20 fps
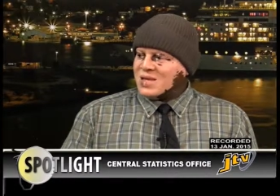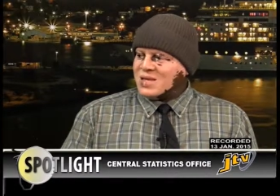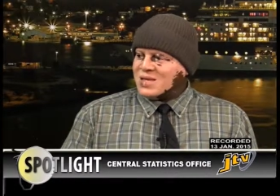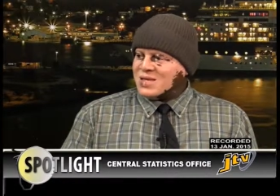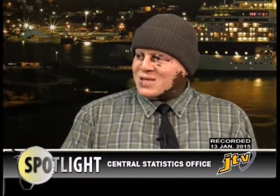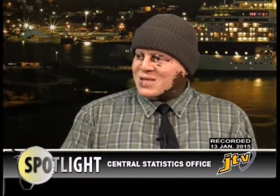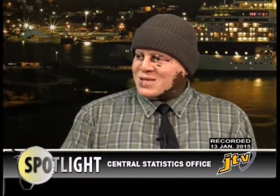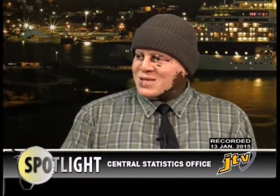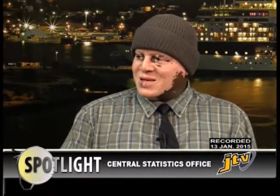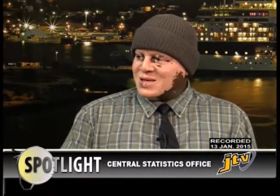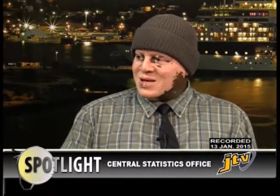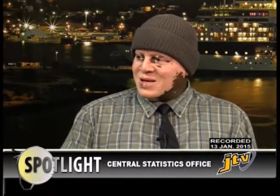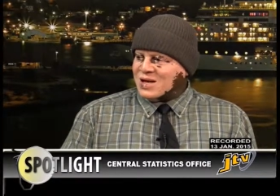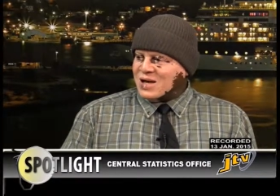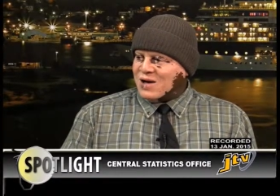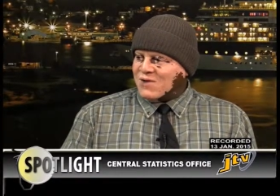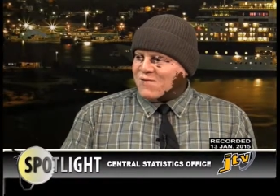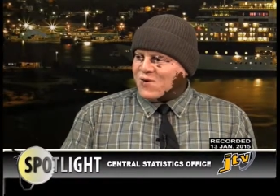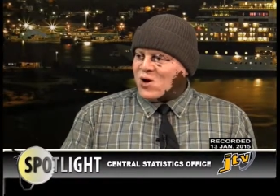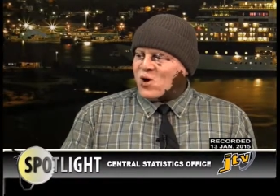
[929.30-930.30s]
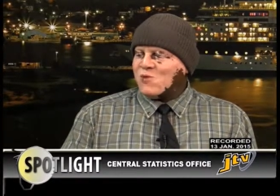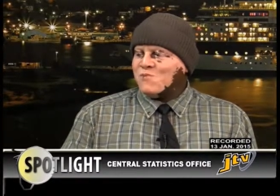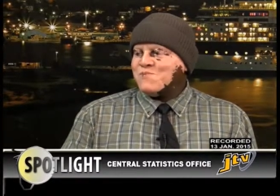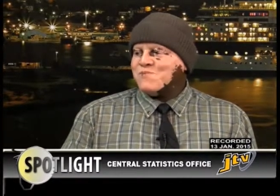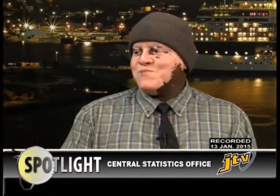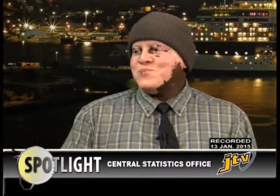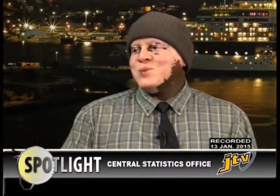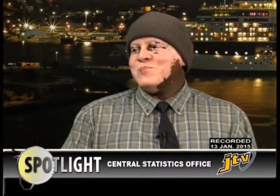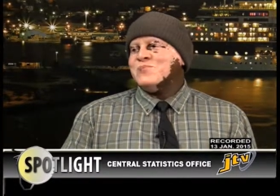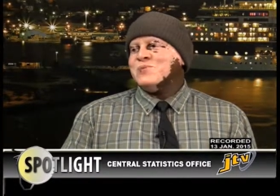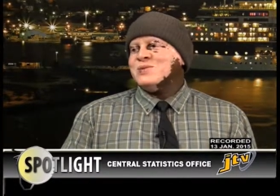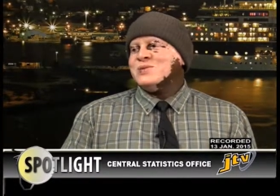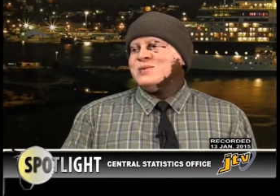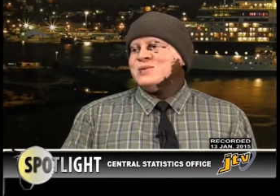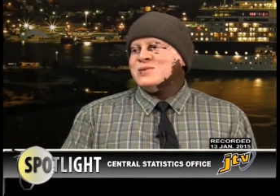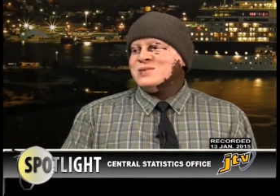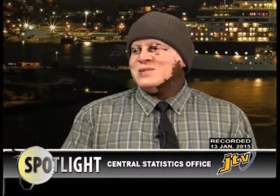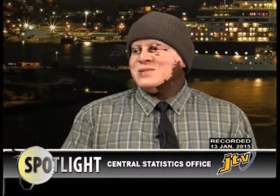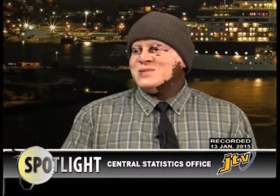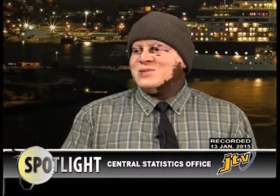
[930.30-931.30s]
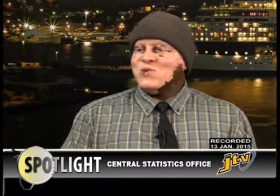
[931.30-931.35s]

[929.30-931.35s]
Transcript: of, of the, the, strength the, of the economy.